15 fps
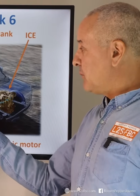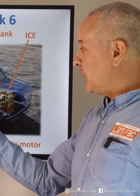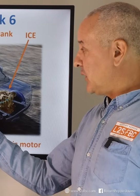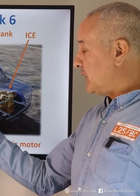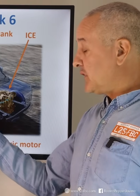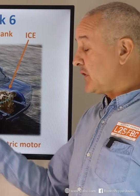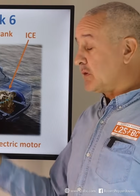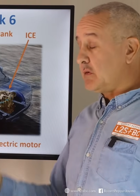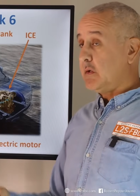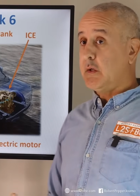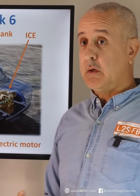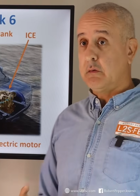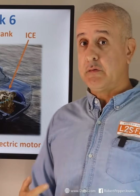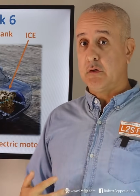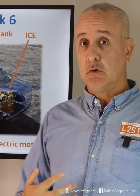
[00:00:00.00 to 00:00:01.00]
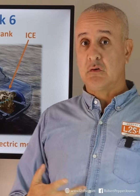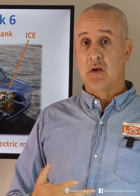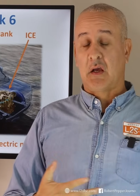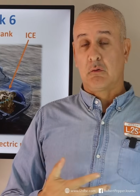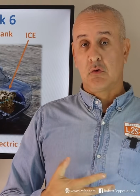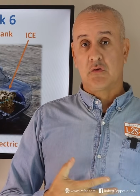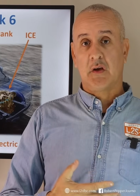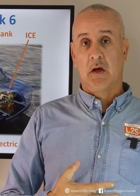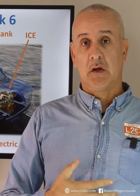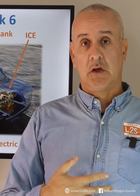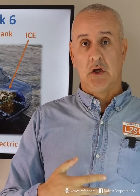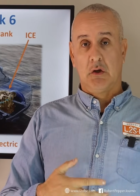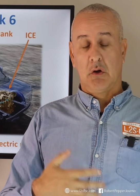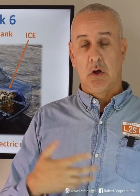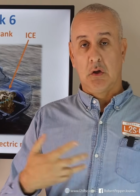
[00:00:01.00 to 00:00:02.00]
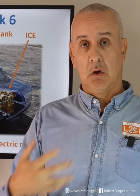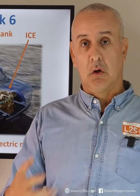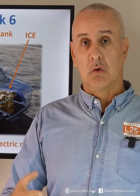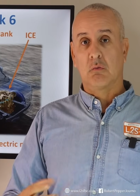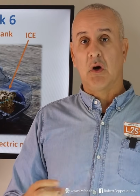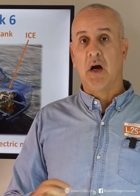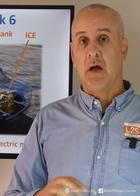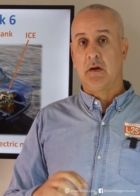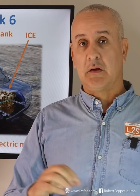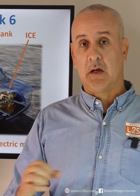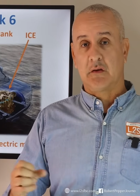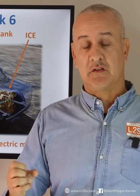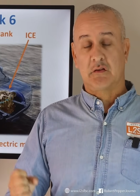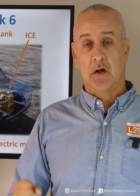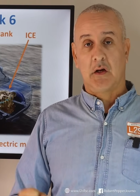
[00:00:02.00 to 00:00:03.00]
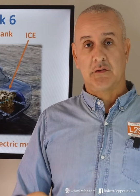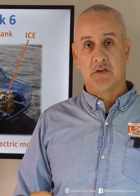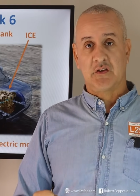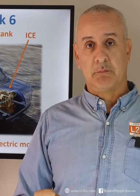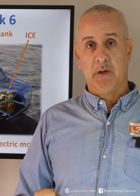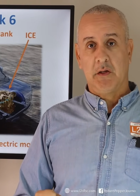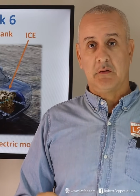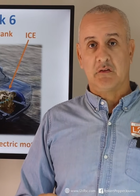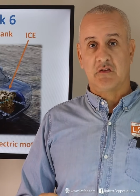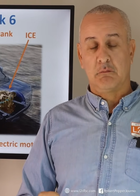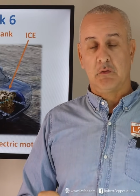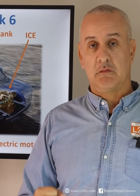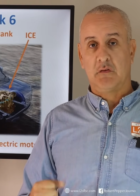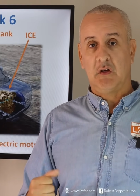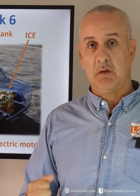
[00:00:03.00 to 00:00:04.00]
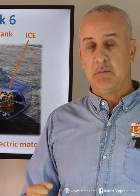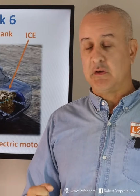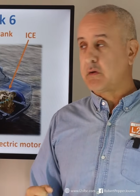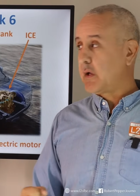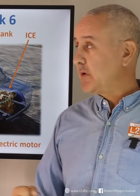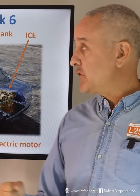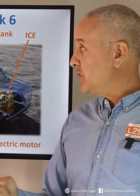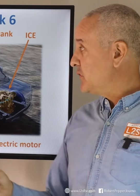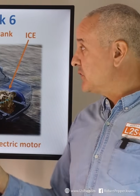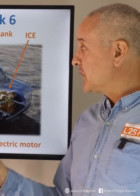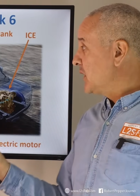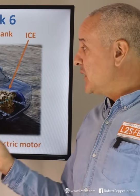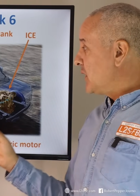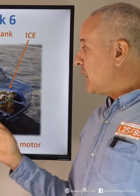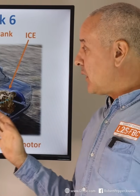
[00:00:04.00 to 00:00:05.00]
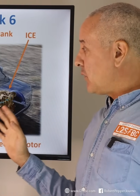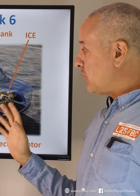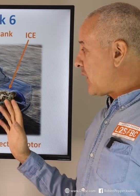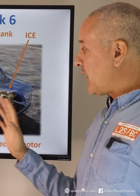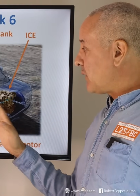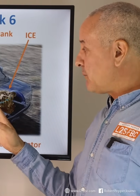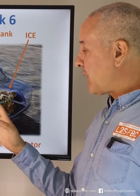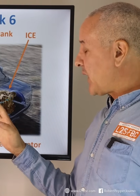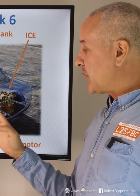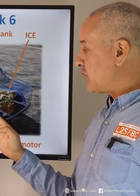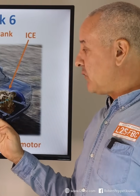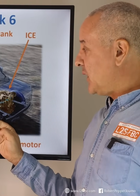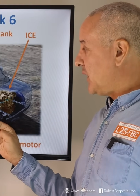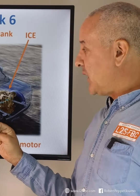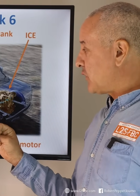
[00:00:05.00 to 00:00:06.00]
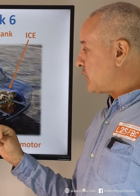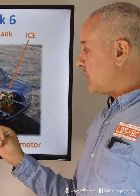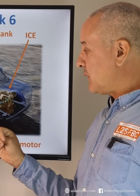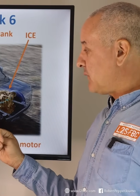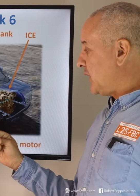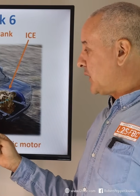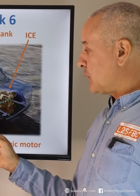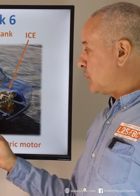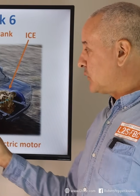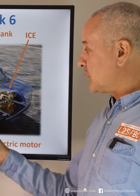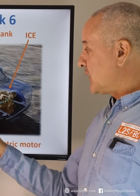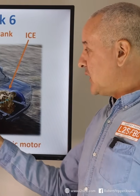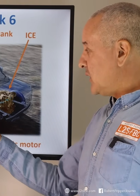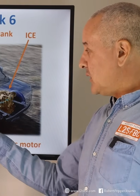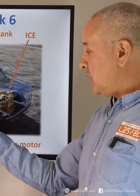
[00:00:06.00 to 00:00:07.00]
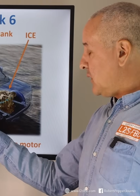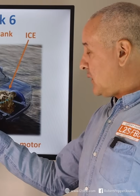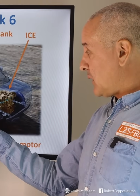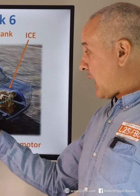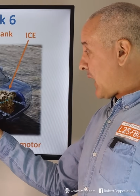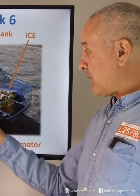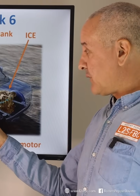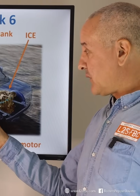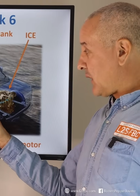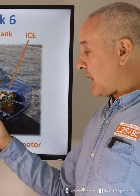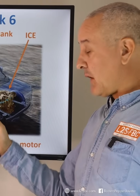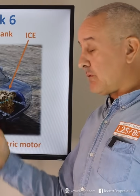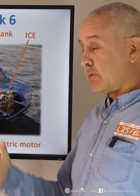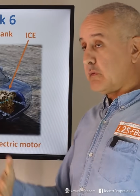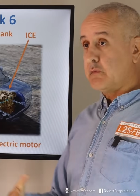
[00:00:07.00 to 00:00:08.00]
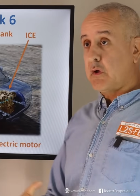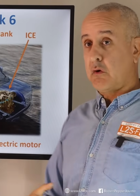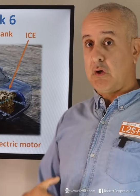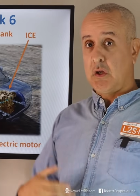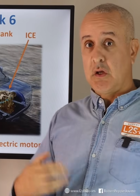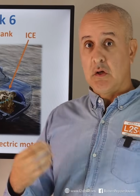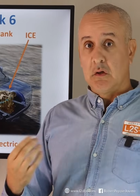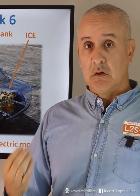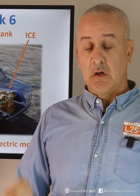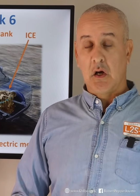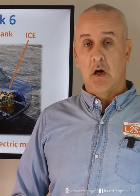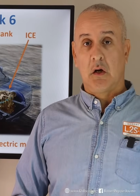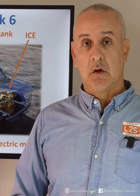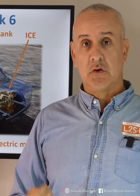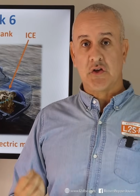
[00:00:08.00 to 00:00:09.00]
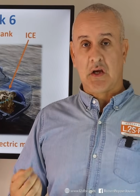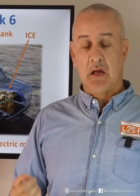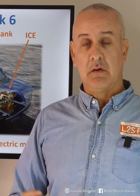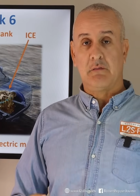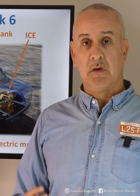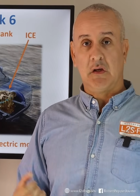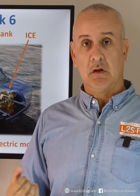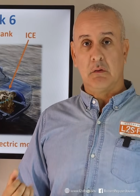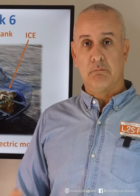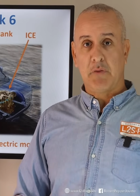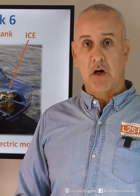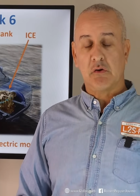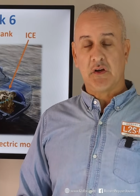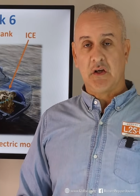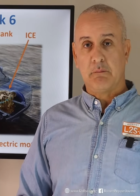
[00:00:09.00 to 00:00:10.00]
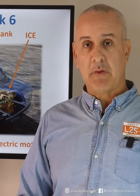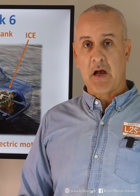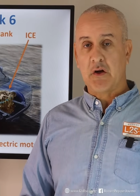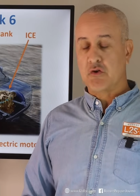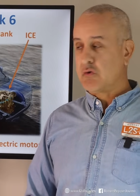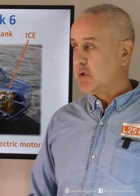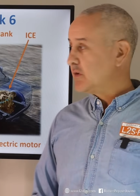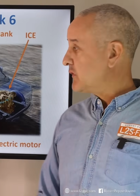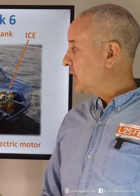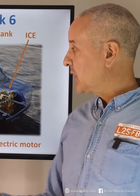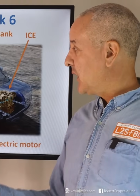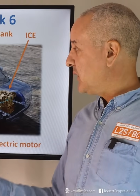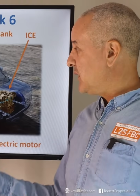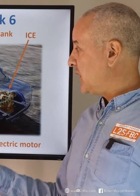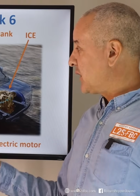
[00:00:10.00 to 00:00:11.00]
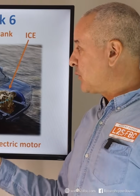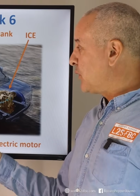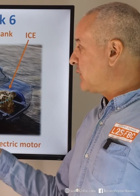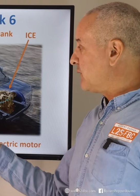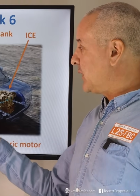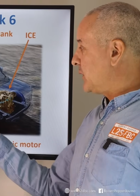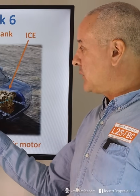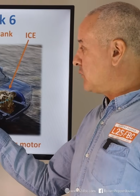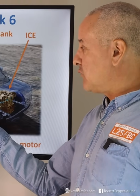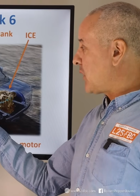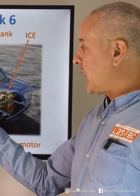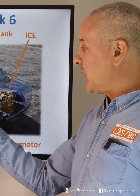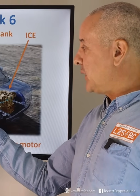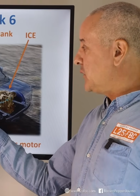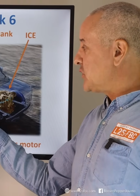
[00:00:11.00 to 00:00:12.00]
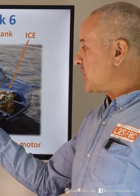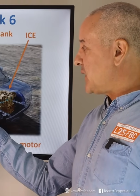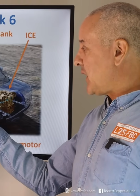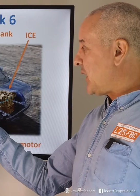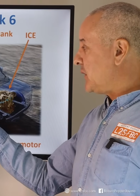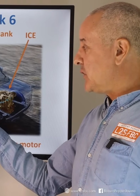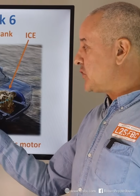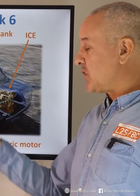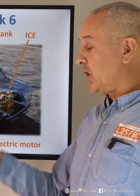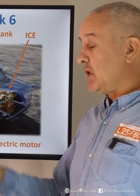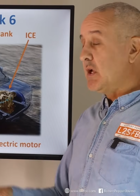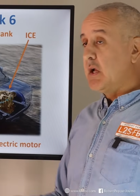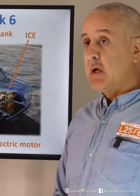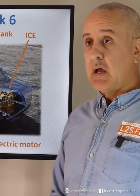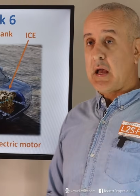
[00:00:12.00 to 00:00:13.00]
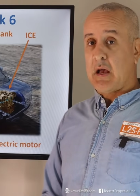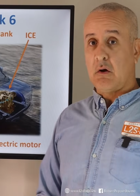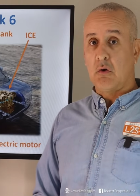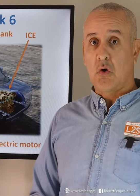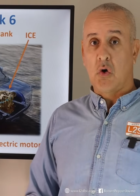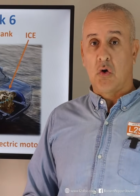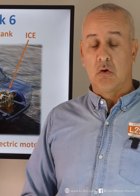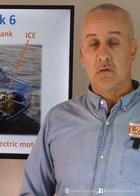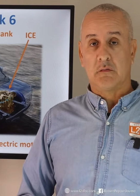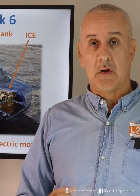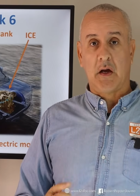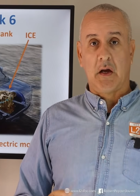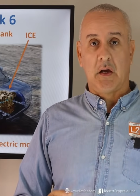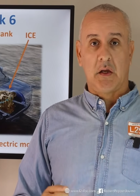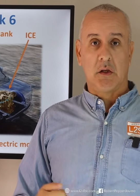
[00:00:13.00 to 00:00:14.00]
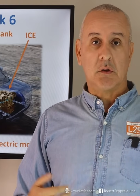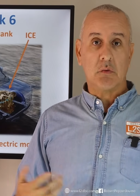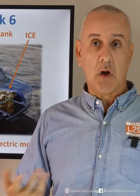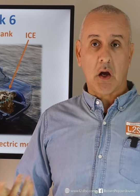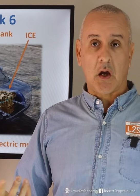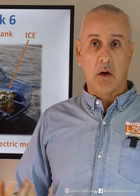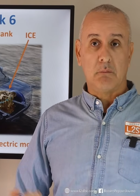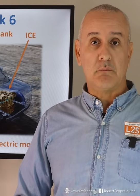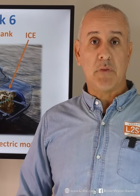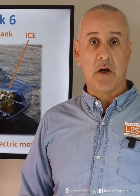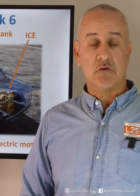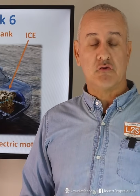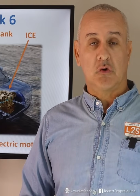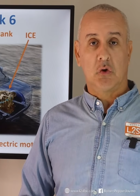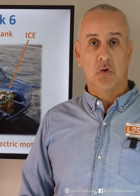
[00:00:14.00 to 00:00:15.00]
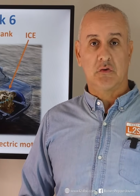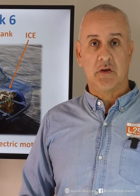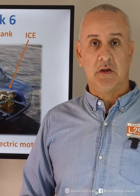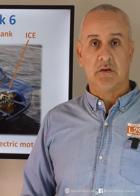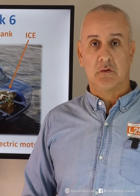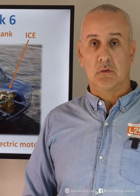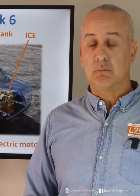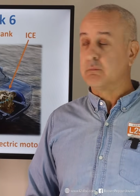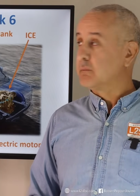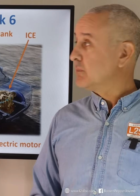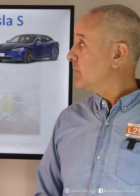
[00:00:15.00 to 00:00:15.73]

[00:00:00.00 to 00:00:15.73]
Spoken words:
but the 60 litre fuel tank will take you a long way, and that starts to speak to some of the limitations around battery electric vehicles. You have to have very large, heavy, bulky batteries to get the equivalent range and energy out of a petrol or diesel.